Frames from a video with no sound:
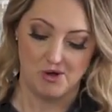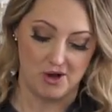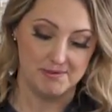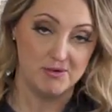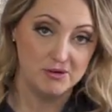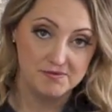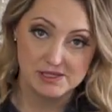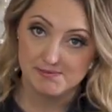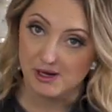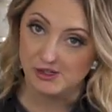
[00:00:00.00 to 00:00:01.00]
Automotive
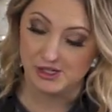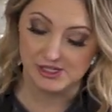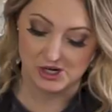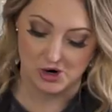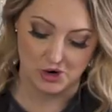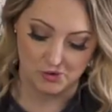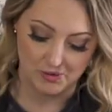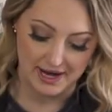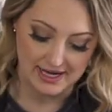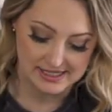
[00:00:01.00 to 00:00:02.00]
sponges are
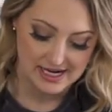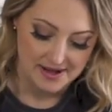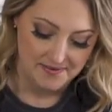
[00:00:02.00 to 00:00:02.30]
great,